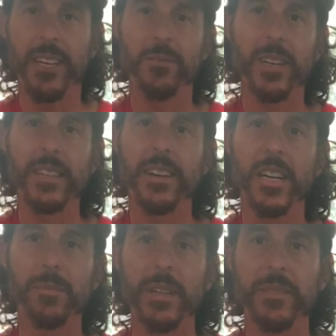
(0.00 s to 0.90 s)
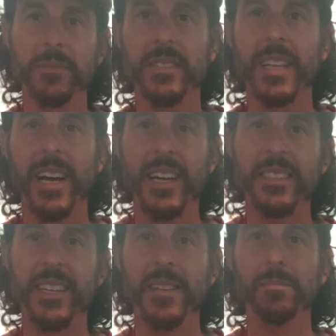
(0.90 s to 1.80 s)
we're going to talk about some slides
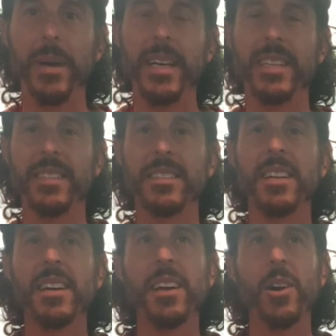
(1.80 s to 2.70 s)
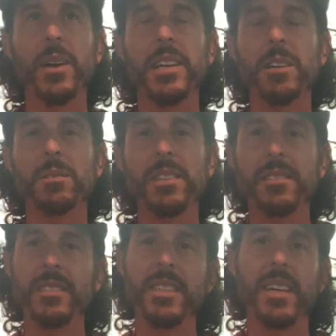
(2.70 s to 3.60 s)
and bends. Okay, now when you
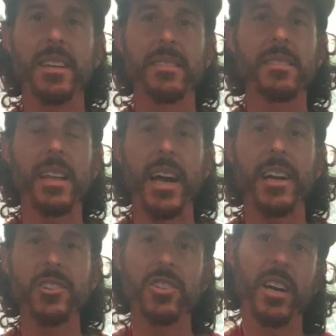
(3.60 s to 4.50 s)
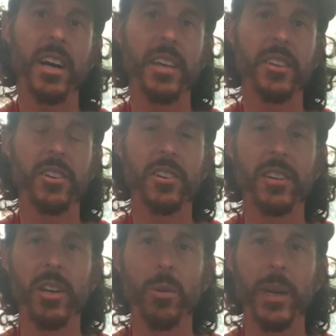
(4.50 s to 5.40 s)
see a slash either
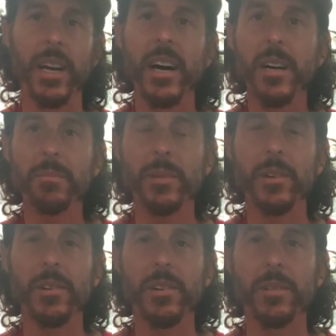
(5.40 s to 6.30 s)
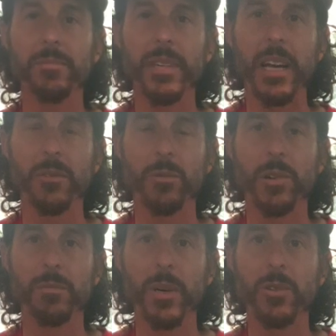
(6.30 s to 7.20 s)
going up or downward
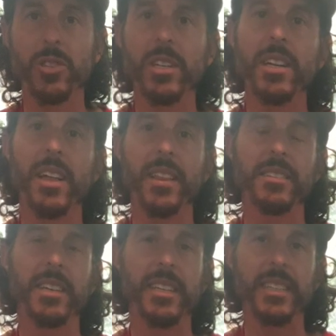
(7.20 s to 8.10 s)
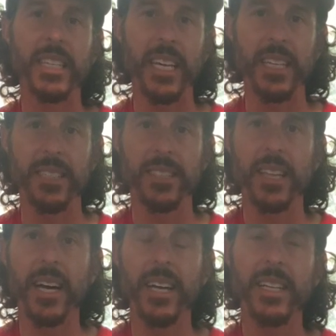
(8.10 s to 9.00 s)
motion, it's going to indicate a
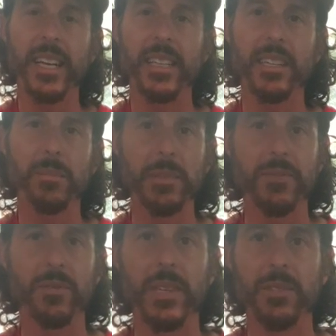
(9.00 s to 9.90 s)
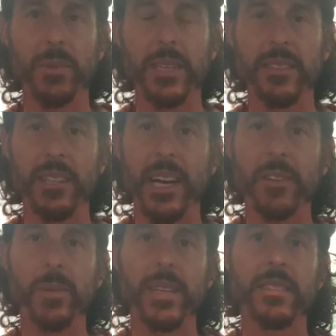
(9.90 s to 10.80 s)
slide, and a couple different ways we can slide.
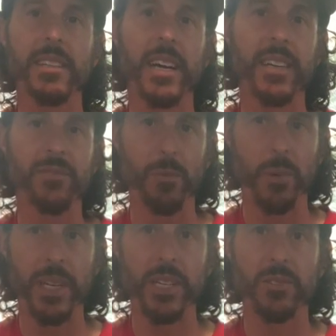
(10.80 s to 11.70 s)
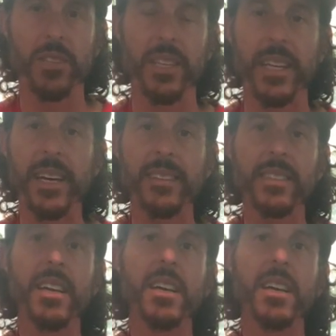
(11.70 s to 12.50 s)
We can slide from one note to the next